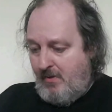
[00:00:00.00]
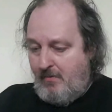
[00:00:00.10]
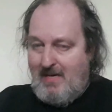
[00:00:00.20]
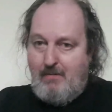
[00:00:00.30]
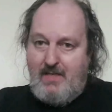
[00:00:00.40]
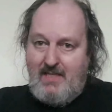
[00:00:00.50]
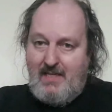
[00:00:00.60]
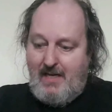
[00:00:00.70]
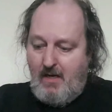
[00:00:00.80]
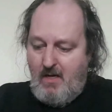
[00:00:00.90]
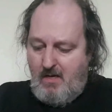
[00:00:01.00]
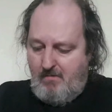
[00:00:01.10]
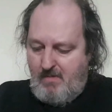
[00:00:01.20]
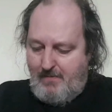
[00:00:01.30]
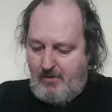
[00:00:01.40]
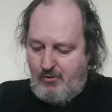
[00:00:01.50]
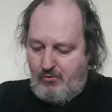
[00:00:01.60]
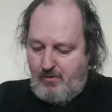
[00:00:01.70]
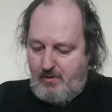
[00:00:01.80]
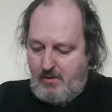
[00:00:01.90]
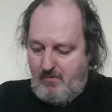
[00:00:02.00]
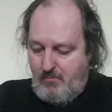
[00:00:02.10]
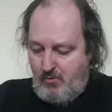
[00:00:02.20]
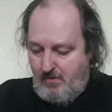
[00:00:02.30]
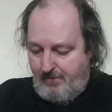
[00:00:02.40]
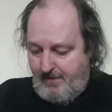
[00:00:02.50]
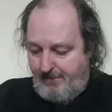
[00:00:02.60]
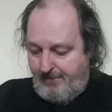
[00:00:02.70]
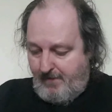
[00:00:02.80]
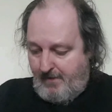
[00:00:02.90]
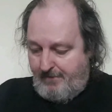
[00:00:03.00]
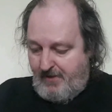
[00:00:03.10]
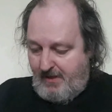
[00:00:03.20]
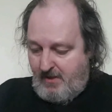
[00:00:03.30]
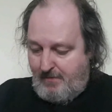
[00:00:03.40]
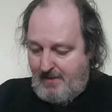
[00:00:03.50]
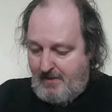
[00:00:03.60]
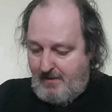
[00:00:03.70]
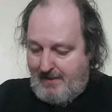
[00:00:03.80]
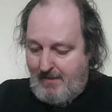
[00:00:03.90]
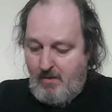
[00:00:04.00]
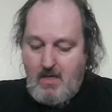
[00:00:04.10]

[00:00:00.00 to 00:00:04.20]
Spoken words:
how you did it, maybe I should try to do it more often if I've seen it's been done now.